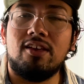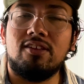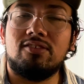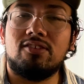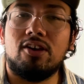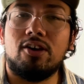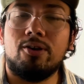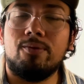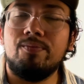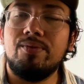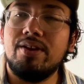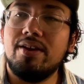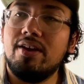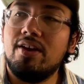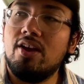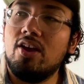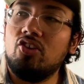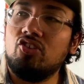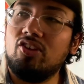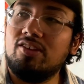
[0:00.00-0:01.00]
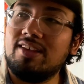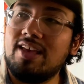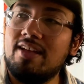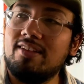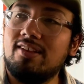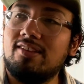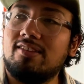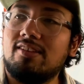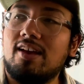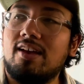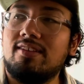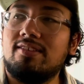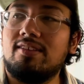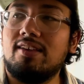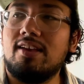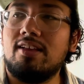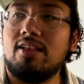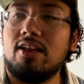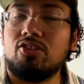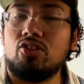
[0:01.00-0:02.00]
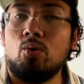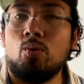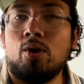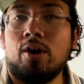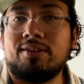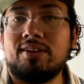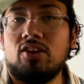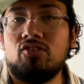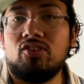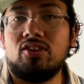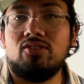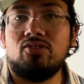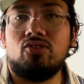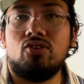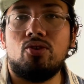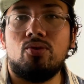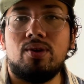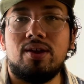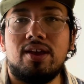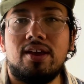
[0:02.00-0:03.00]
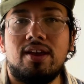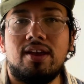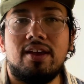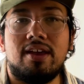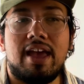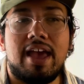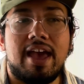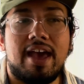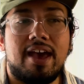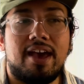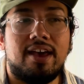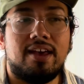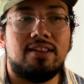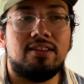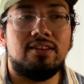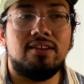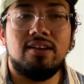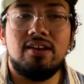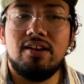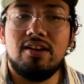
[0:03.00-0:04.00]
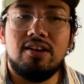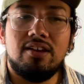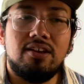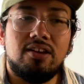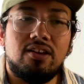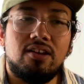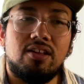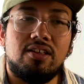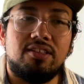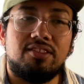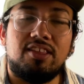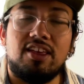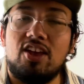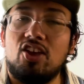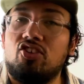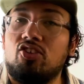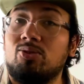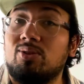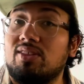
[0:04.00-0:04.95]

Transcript: So, just kind of discussing, like, the work that she's doing and the issues